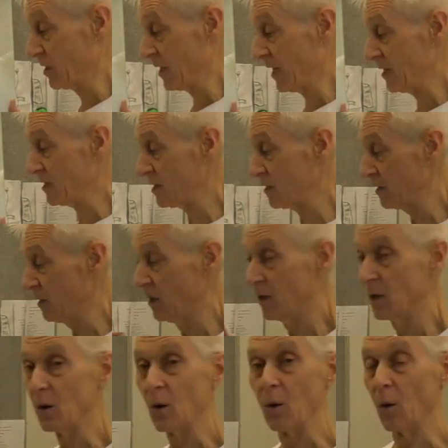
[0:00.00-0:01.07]
an S,
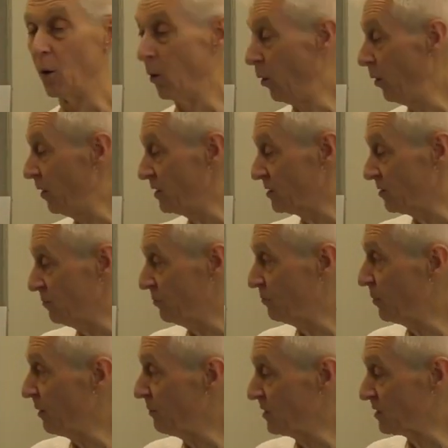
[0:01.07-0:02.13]
or as you'll
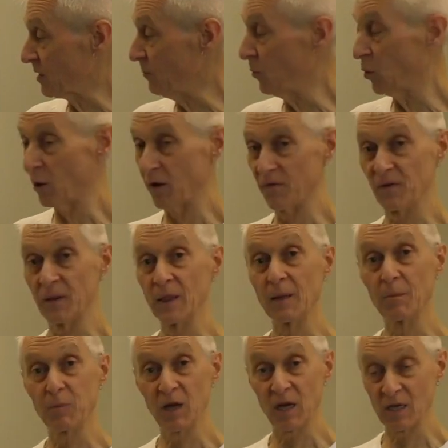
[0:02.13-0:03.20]
probably see more often, the
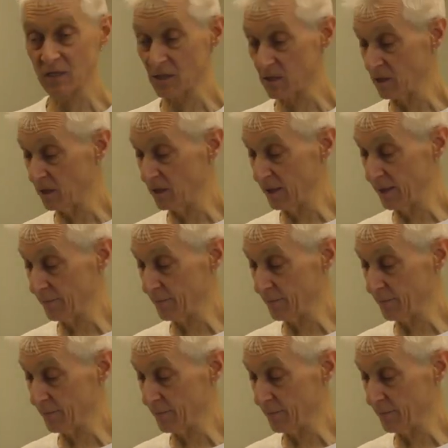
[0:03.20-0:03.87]
plus sign.